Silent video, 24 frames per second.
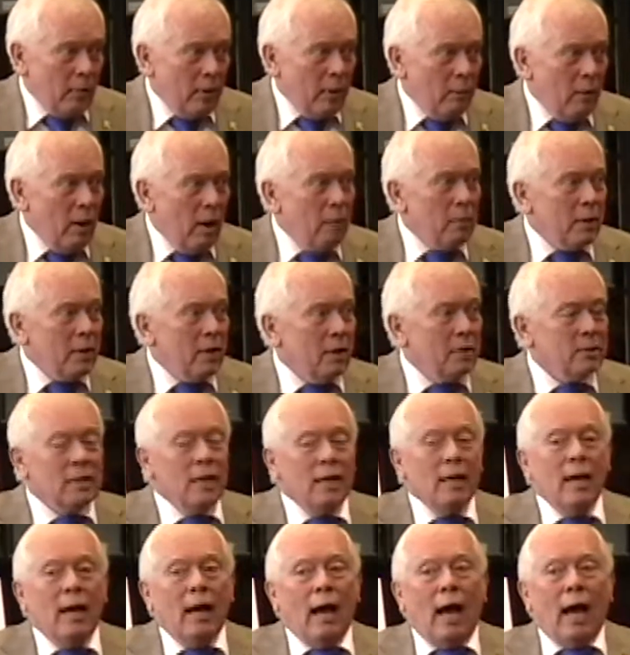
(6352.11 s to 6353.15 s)
pretty well because
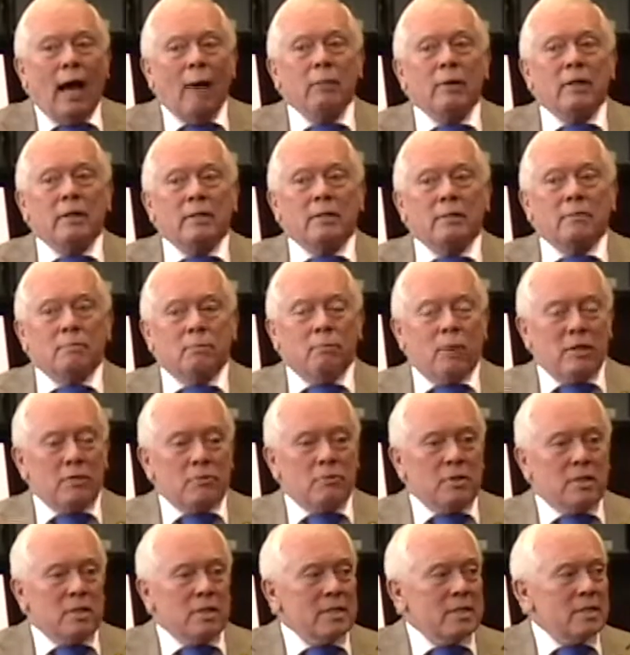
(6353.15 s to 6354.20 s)
I went to West
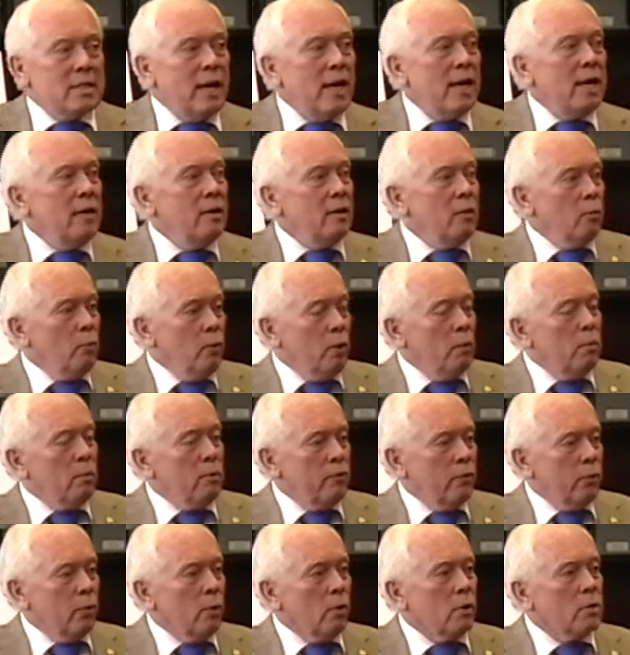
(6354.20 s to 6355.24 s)
Virginia State and to
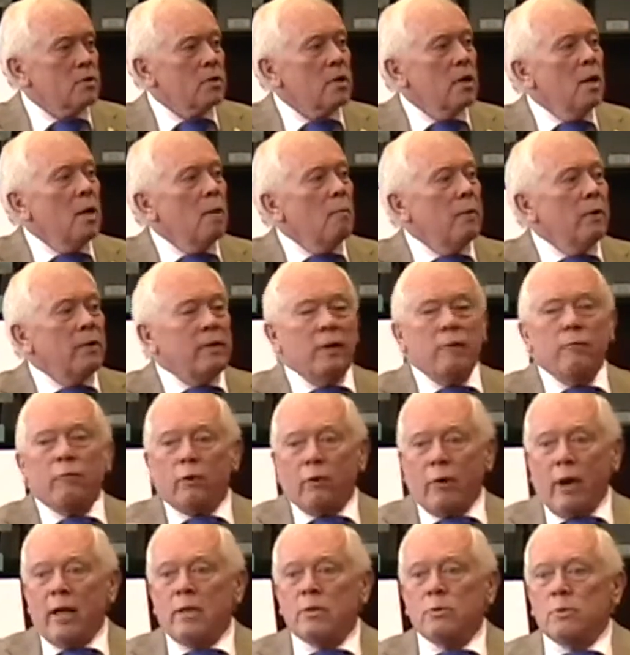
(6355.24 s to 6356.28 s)
Wilberforce, but then for
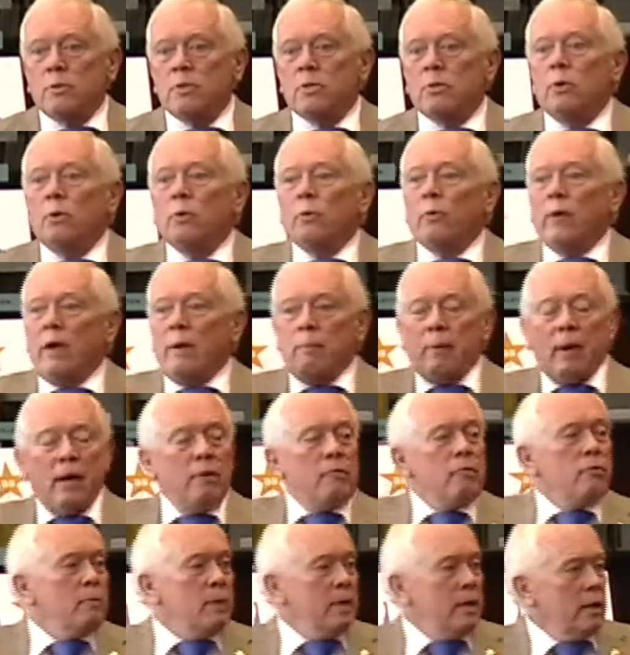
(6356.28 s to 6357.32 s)
graduate school, they
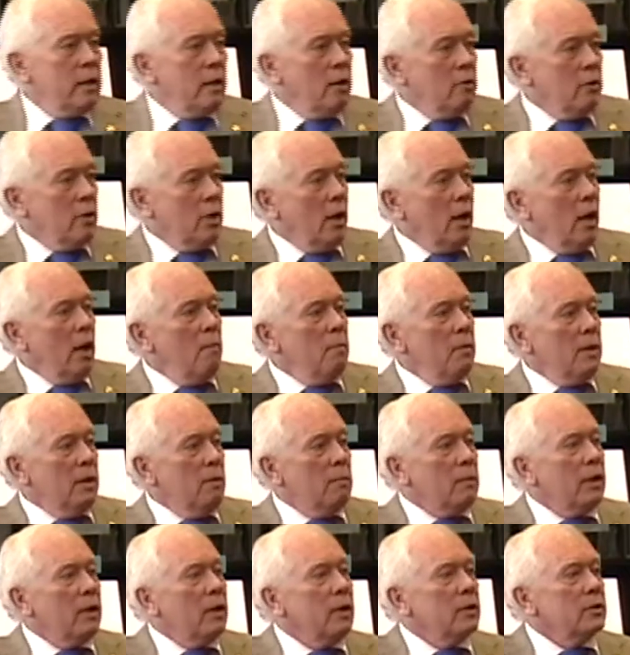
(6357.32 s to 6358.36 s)
paid for me to go to Columbia
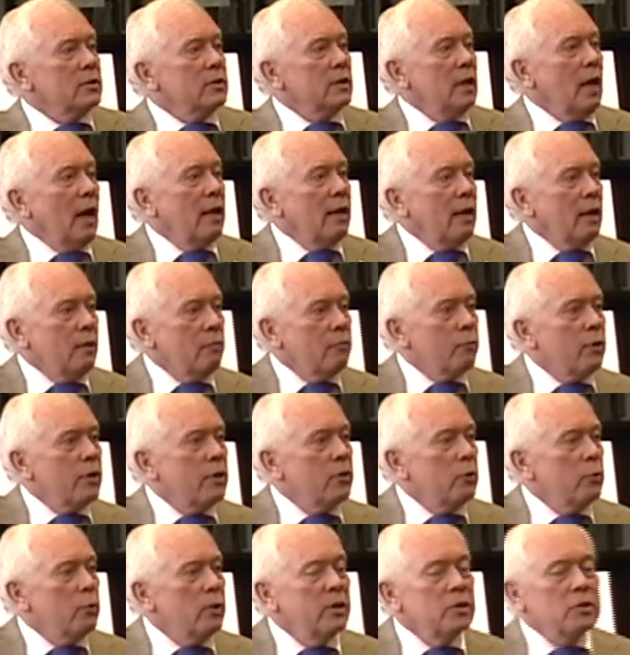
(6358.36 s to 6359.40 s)
because I got free
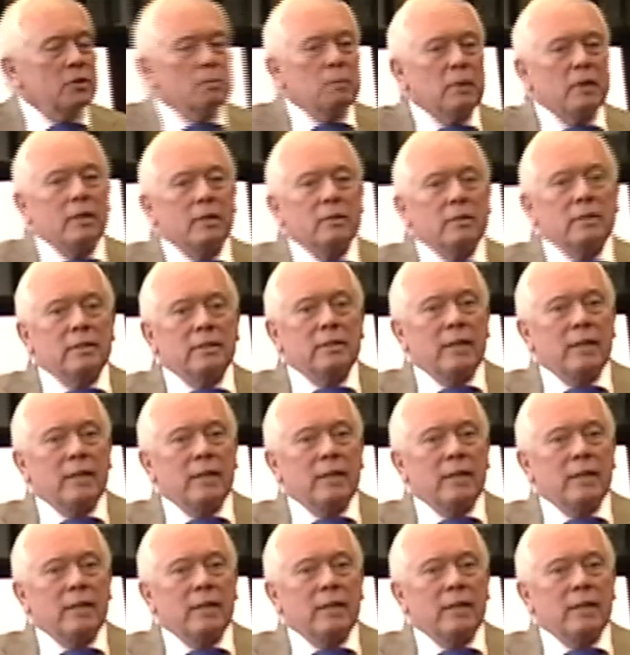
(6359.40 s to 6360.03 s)
tuition because the